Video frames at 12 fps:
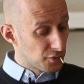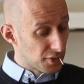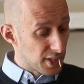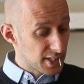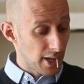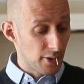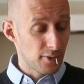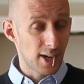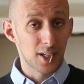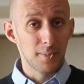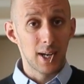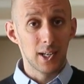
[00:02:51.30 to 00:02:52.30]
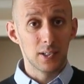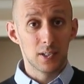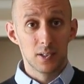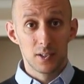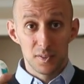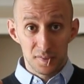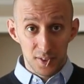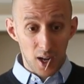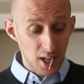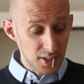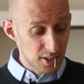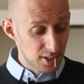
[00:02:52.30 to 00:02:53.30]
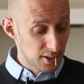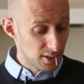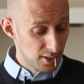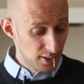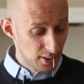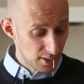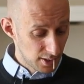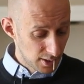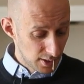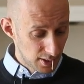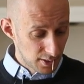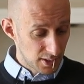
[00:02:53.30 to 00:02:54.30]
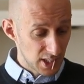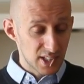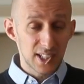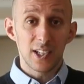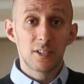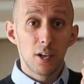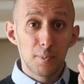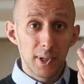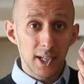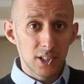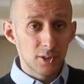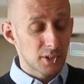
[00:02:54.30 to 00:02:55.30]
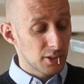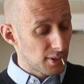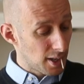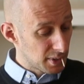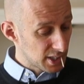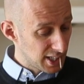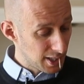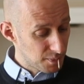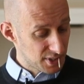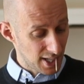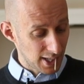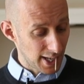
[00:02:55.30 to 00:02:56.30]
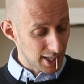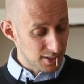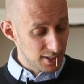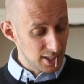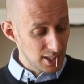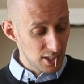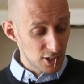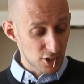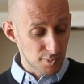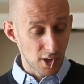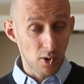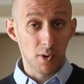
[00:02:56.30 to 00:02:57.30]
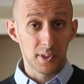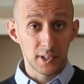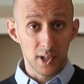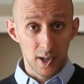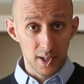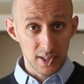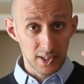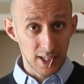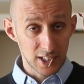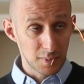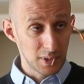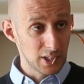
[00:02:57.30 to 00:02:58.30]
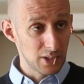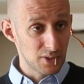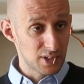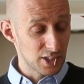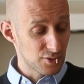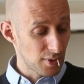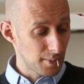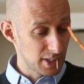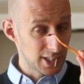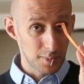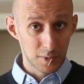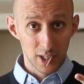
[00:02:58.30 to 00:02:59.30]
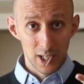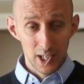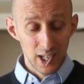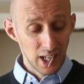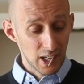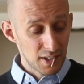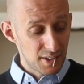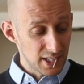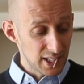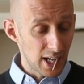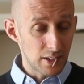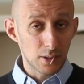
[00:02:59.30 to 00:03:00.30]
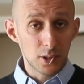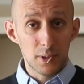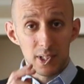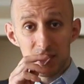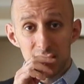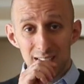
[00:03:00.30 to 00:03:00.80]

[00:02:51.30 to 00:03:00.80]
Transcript: For this I would recommend floss, these Dento picks with the rubber tips. I like these. My orthodontist likes me to use this rubber tipped thingy. I don't know what its